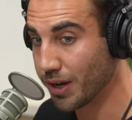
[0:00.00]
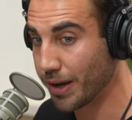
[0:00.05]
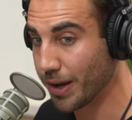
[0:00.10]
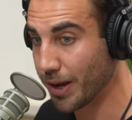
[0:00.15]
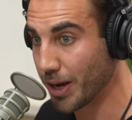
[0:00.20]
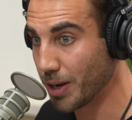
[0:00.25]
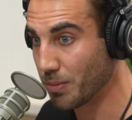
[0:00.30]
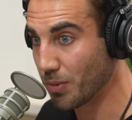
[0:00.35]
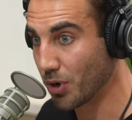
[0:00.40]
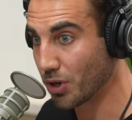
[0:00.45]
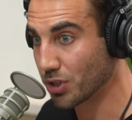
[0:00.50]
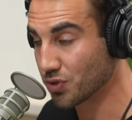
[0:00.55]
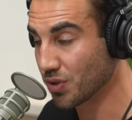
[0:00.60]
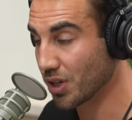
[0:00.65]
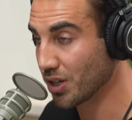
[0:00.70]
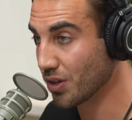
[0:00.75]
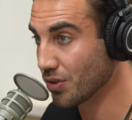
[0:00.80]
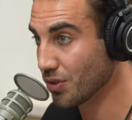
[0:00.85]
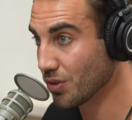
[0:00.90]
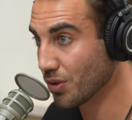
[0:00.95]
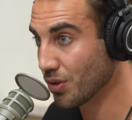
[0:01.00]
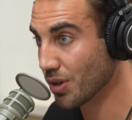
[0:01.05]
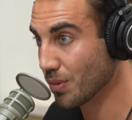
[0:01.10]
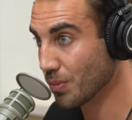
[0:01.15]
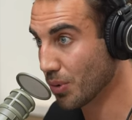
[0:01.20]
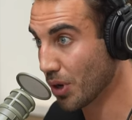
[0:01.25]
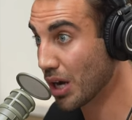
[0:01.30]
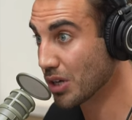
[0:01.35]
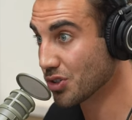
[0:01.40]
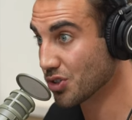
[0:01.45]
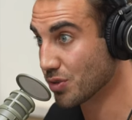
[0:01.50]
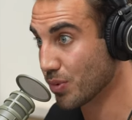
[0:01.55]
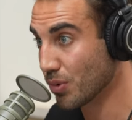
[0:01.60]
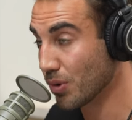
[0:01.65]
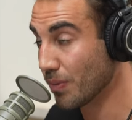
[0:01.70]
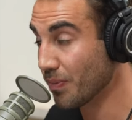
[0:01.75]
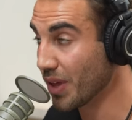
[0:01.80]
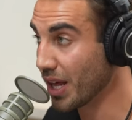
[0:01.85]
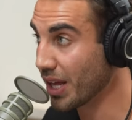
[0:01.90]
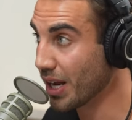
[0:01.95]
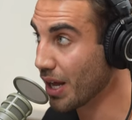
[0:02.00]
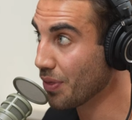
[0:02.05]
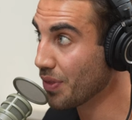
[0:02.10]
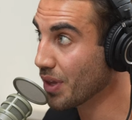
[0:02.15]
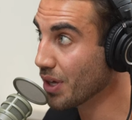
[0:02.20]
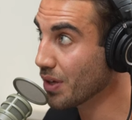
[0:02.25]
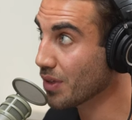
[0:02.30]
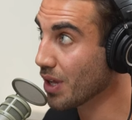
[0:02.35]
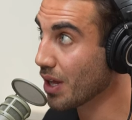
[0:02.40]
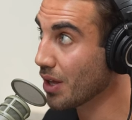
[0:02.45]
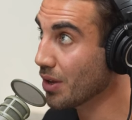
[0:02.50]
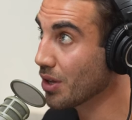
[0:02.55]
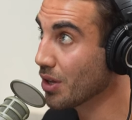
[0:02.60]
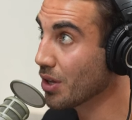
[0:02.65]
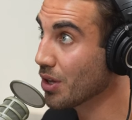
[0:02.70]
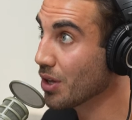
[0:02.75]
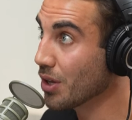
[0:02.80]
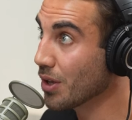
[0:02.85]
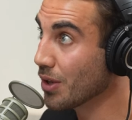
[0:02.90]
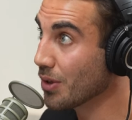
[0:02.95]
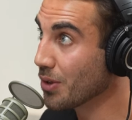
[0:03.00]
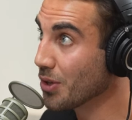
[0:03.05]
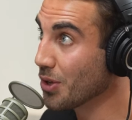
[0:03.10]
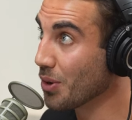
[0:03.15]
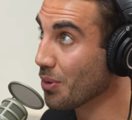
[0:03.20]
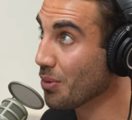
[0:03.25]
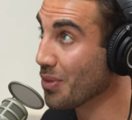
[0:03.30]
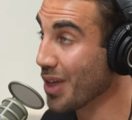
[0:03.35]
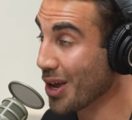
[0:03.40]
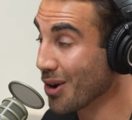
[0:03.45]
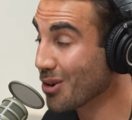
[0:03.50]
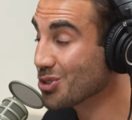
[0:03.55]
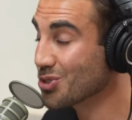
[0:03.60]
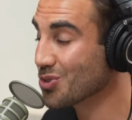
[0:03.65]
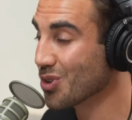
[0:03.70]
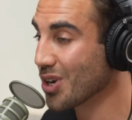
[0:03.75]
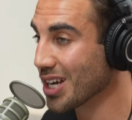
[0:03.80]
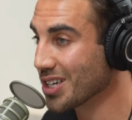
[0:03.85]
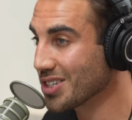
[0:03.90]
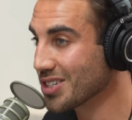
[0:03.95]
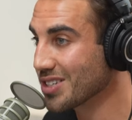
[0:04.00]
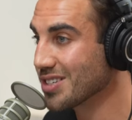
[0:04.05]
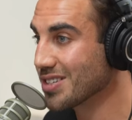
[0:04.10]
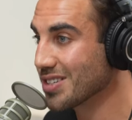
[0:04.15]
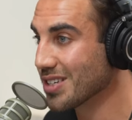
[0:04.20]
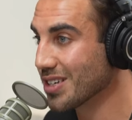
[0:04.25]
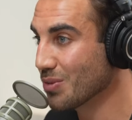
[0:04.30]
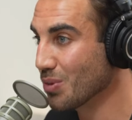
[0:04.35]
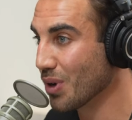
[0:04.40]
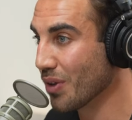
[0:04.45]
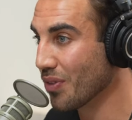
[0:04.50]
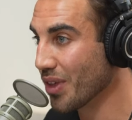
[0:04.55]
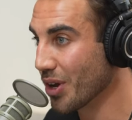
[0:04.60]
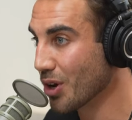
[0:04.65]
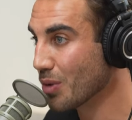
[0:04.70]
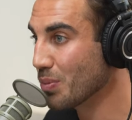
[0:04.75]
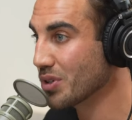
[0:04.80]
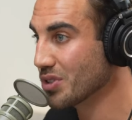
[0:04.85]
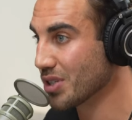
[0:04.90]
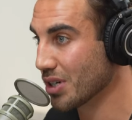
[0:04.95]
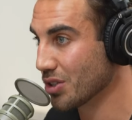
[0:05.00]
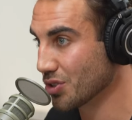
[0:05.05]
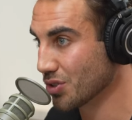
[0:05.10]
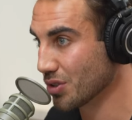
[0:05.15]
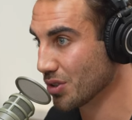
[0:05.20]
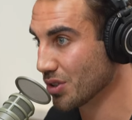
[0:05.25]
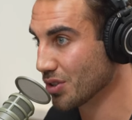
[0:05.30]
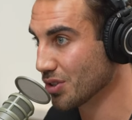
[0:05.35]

um, are trying to do the impossible. And I think that you know they're trying to see what their potential